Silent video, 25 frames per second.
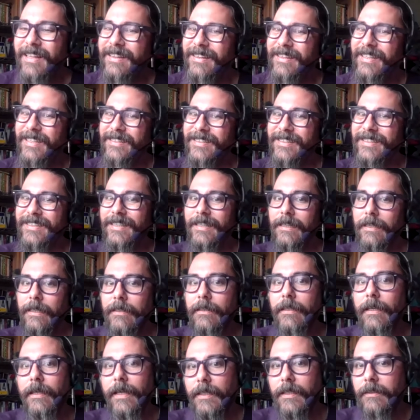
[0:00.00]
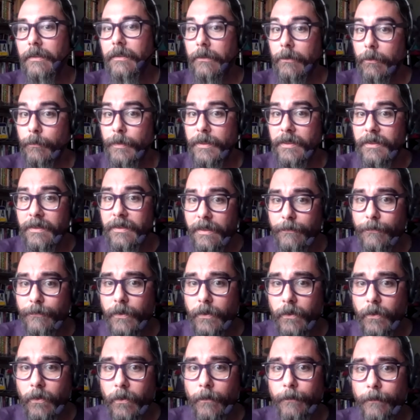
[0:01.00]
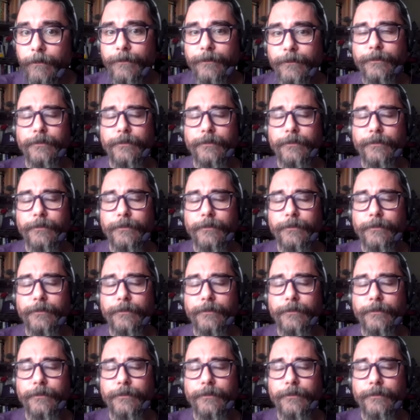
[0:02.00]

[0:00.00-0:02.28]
This is the thing that gets a little bit difficult.